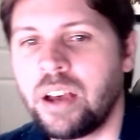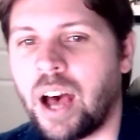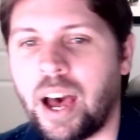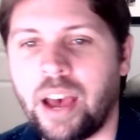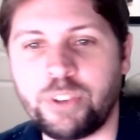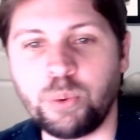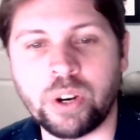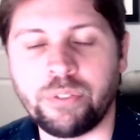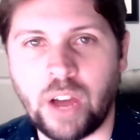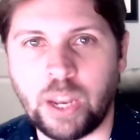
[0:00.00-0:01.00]
If you want
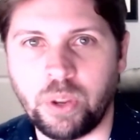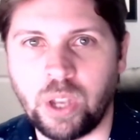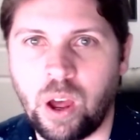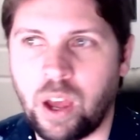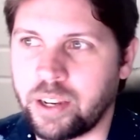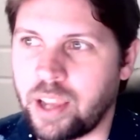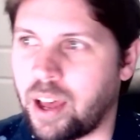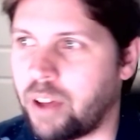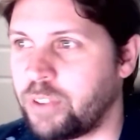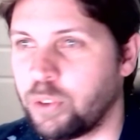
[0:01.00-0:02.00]
to follow along,
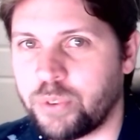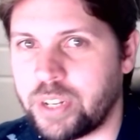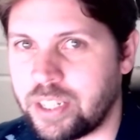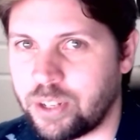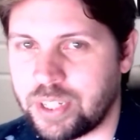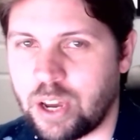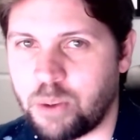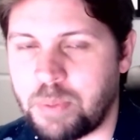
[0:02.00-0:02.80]
feel free to do so.